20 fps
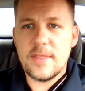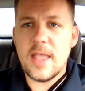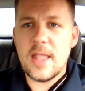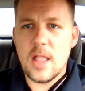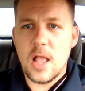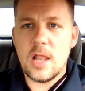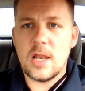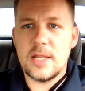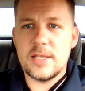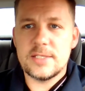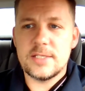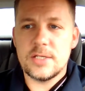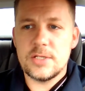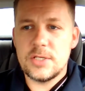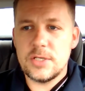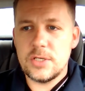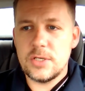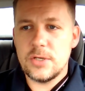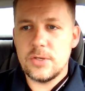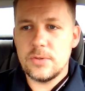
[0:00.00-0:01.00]
then I'll listen
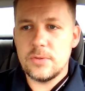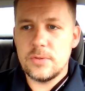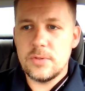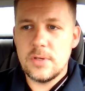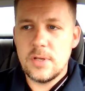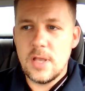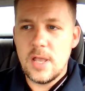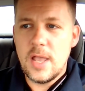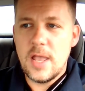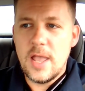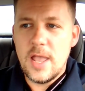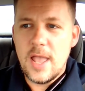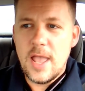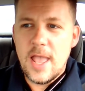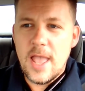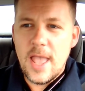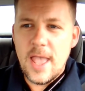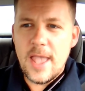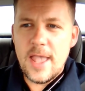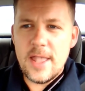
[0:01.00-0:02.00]
to you."
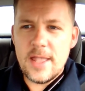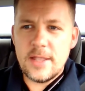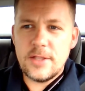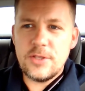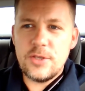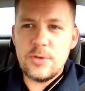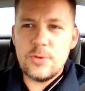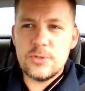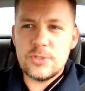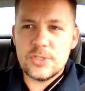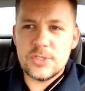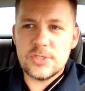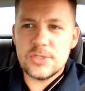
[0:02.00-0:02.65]
And you